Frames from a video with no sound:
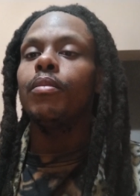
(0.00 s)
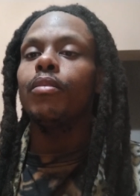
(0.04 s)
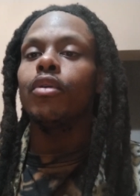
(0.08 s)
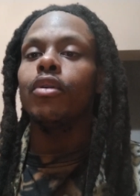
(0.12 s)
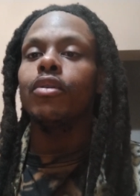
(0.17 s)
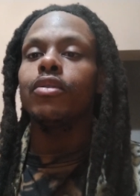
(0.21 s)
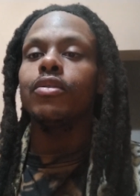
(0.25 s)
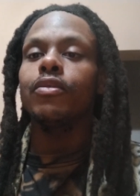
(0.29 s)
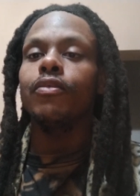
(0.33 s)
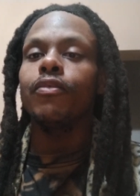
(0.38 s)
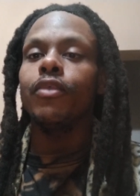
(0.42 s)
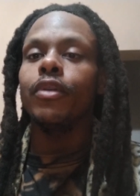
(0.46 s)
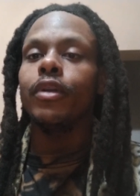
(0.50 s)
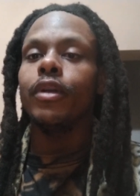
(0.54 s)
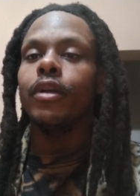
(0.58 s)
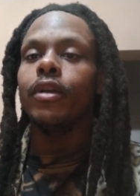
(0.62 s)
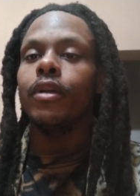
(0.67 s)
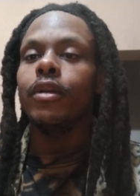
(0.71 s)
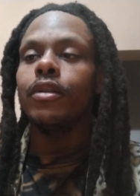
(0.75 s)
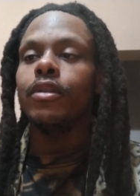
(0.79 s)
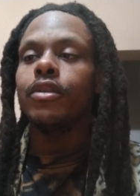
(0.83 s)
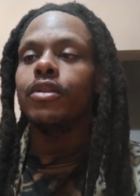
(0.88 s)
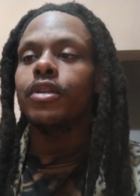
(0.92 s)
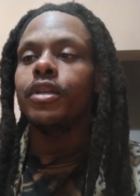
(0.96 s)

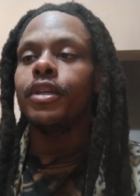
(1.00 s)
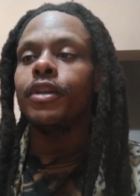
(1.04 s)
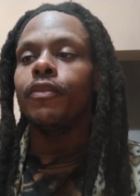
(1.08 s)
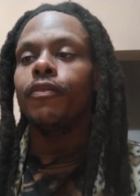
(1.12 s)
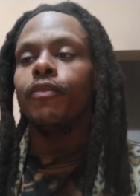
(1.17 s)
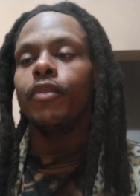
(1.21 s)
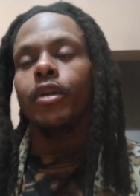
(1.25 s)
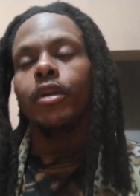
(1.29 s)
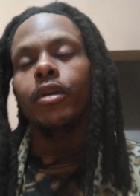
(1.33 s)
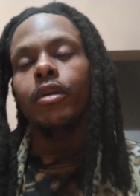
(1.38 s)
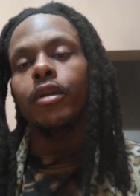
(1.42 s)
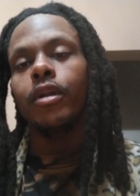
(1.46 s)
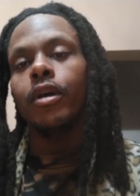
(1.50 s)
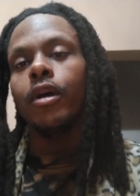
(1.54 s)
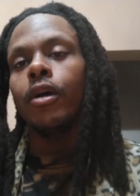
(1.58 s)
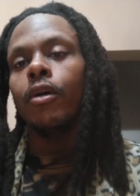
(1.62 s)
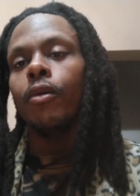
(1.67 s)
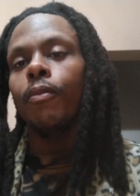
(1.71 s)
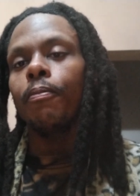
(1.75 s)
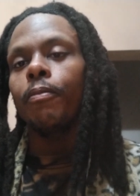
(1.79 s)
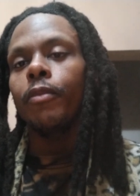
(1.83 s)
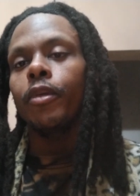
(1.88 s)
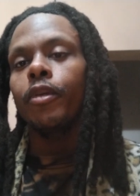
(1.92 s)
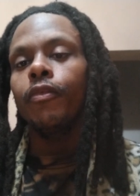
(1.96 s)
perseverance, he figured
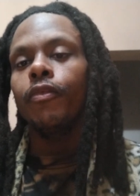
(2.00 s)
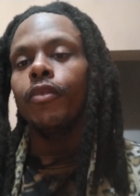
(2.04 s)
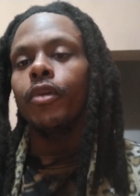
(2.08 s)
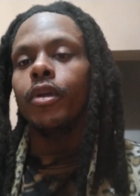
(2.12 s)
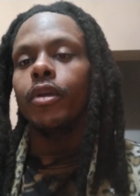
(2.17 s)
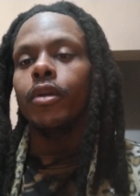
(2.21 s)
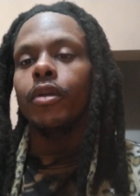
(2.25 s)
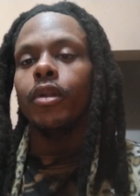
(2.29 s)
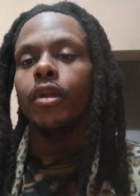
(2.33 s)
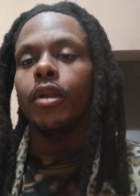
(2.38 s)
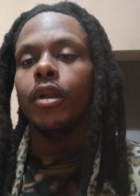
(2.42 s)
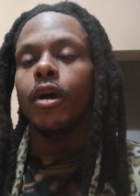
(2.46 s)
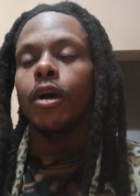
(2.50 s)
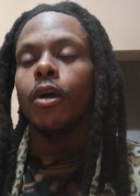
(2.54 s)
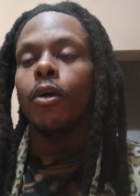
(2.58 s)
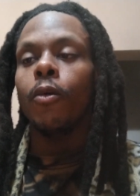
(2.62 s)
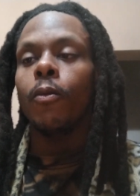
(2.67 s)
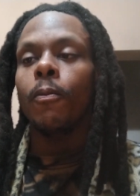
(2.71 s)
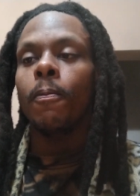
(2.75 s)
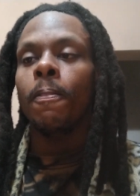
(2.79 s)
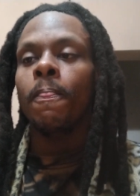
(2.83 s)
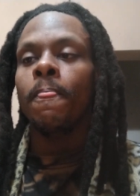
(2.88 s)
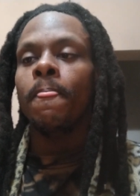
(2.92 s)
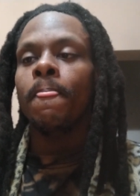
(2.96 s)
out. He figured it
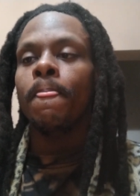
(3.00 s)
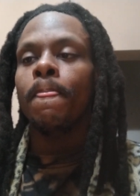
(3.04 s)
out.